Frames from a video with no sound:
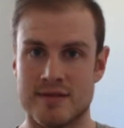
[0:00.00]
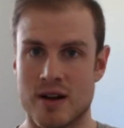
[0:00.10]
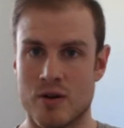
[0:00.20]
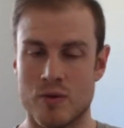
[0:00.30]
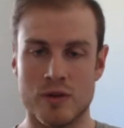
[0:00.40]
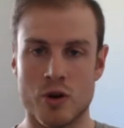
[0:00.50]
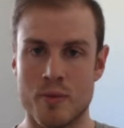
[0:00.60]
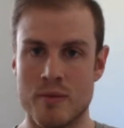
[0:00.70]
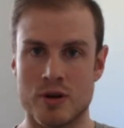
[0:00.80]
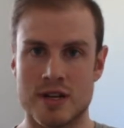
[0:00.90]
They were a little
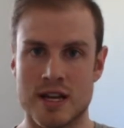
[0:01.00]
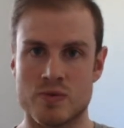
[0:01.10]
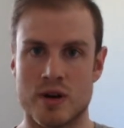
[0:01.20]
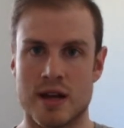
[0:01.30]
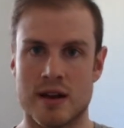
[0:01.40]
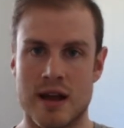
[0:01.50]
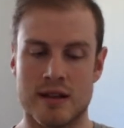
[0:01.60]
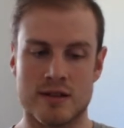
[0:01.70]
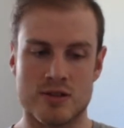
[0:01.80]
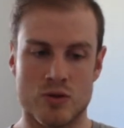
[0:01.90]
bit more desperate
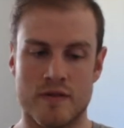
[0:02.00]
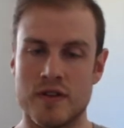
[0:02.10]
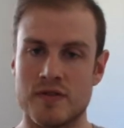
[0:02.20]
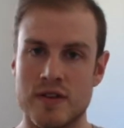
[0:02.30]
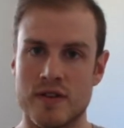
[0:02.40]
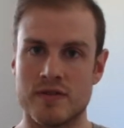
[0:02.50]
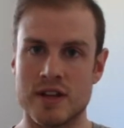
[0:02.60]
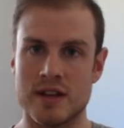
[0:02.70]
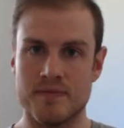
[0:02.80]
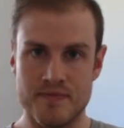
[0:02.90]
at sort of
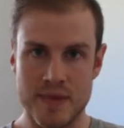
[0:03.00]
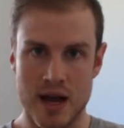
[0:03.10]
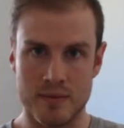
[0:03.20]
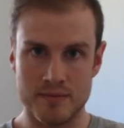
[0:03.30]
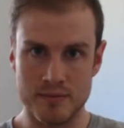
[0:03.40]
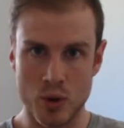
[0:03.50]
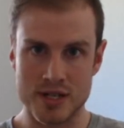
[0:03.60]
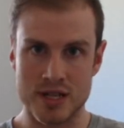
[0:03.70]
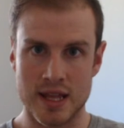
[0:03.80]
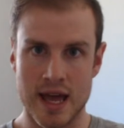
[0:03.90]
50-50
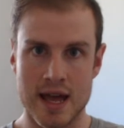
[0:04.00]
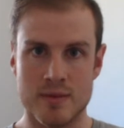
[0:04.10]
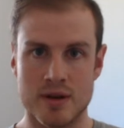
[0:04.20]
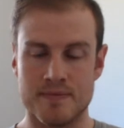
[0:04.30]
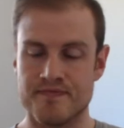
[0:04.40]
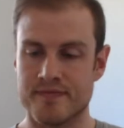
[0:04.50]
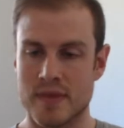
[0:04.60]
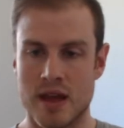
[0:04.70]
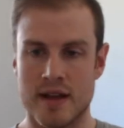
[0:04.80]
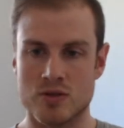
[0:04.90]
points in the game,
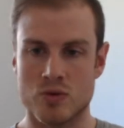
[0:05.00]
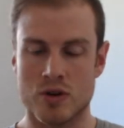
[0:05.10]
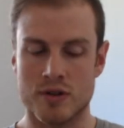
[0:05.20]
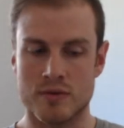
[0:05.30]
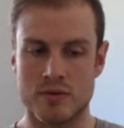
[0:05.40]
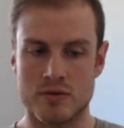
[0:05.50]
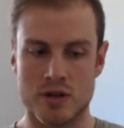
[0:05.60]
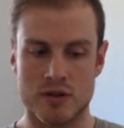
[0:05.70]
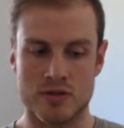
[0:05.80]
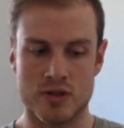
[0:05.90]
and that's what got them the
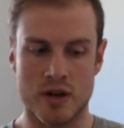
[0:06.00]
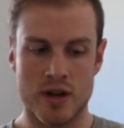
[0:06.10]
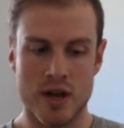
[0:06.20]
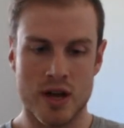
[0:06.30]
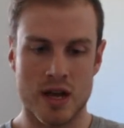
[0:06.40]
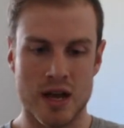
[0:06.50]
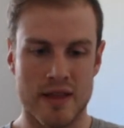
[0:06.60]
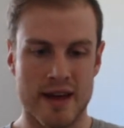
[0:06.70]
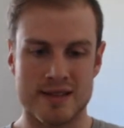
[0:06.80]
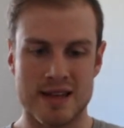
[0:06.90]
results. So yeah,
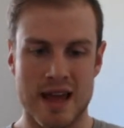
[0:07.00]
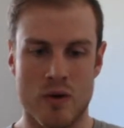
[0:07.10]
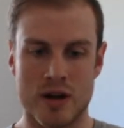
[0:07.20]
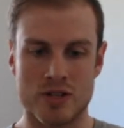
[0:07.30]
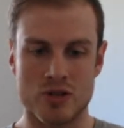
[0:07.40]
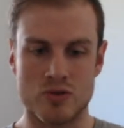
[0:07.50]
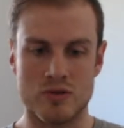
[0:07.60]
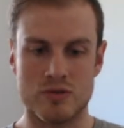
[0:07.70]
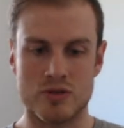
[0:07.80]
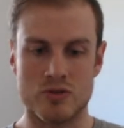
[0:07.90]
that's how I
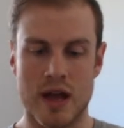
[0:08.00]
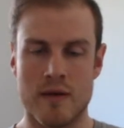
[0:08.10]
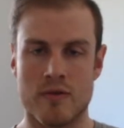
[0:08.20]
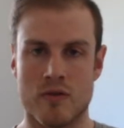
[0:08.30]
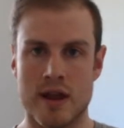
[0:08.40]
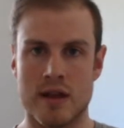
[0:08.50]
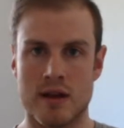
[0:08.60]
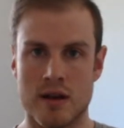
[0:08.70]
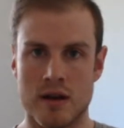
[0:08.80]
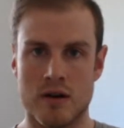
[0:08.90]
saw game 3
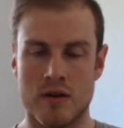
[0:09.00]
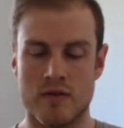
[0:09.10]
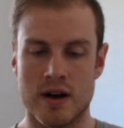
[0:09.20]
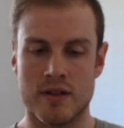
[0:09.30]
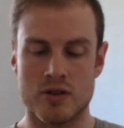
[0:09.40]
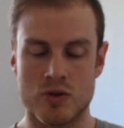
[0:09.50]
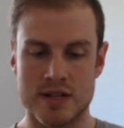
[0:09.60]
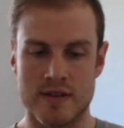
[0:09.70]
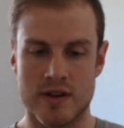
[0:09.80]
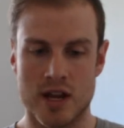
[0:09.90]
of the
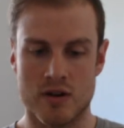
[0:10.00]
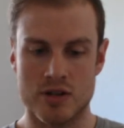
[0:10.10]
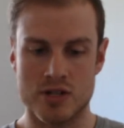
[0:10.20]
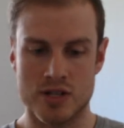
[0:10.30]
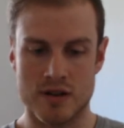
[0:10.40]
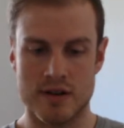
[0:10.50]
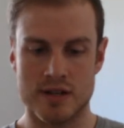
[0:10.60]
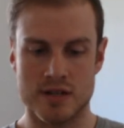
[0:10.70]
2017 Origin series.